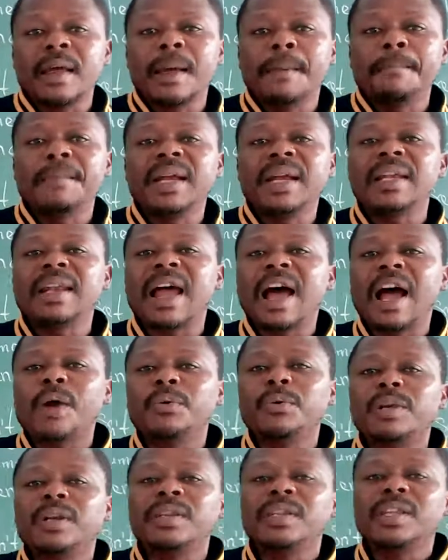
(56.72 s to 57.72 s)
but
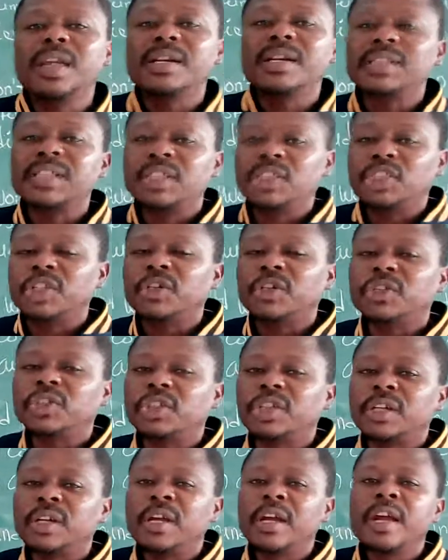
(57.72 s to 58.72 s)
now there is a
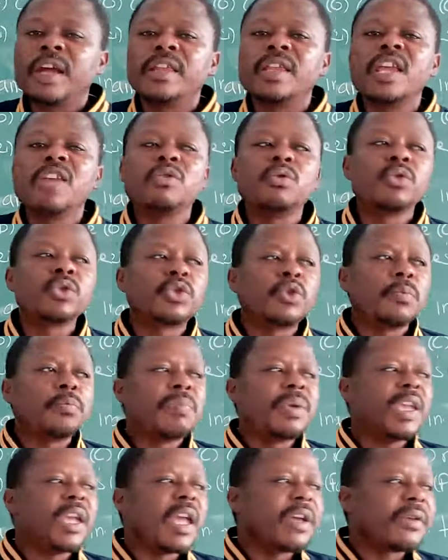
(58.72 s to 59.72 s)
church. There used to
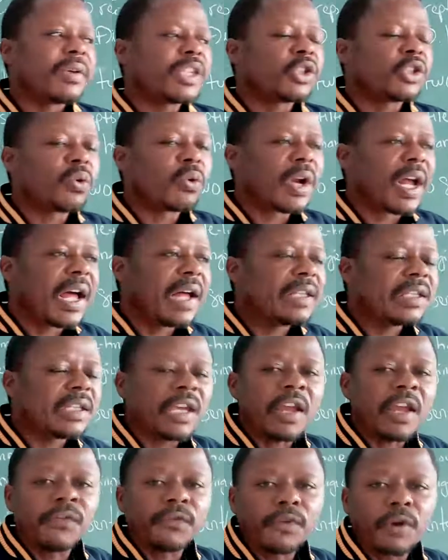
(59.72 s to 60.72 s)
be a
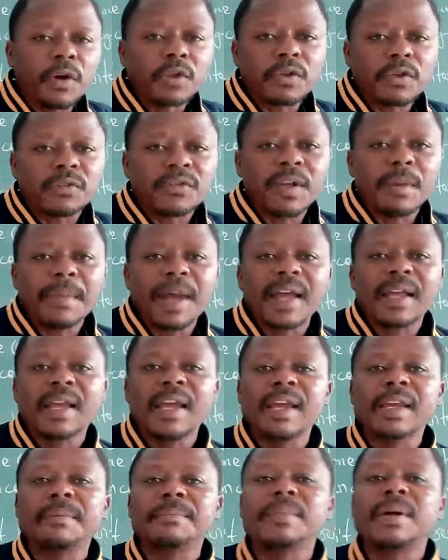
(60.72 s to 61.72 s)
restaurant in front of the
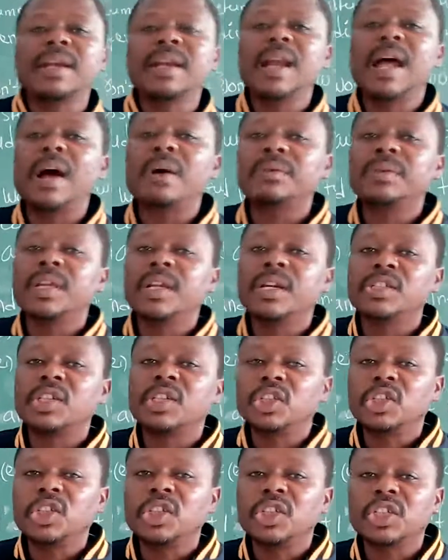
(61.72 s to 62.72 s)
market, but now there is
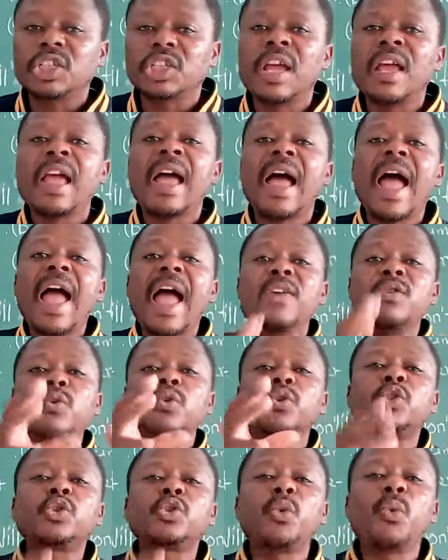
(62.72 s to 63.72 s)
a church. I
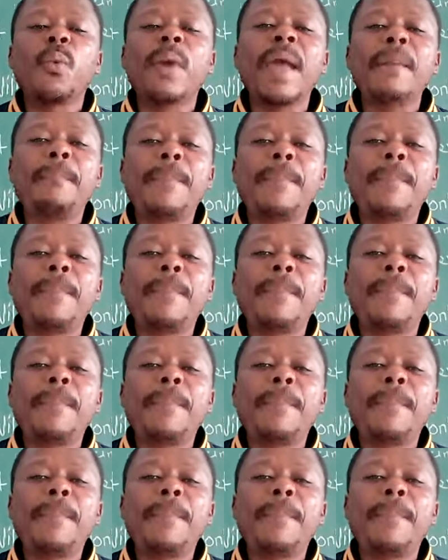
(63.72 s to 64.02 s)
used to wear